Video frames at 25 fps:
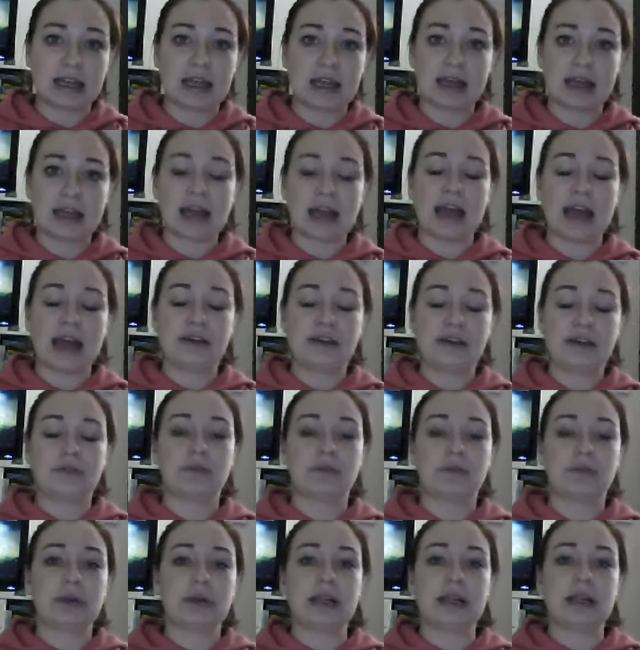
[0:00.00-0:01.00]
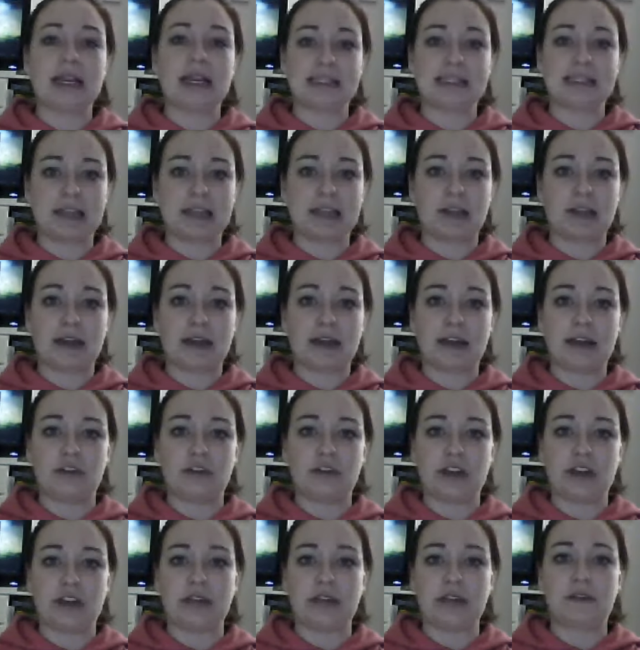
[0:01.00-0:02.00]
and kind of realizing that
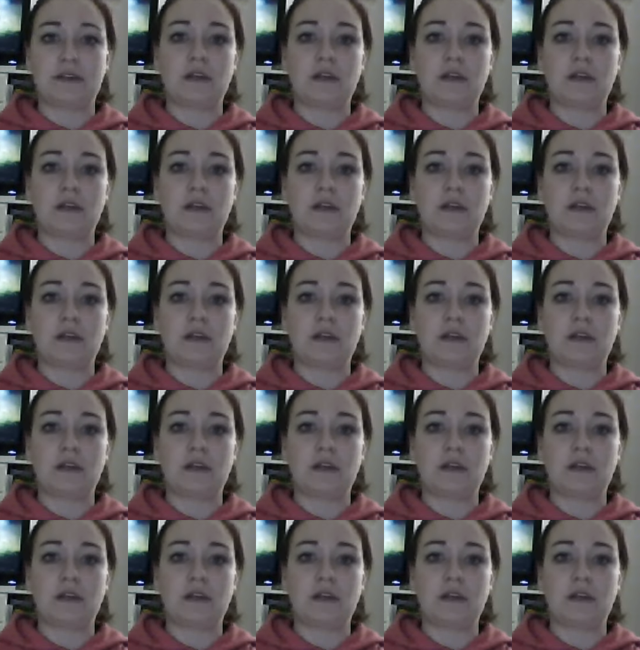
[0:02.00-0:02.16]
she's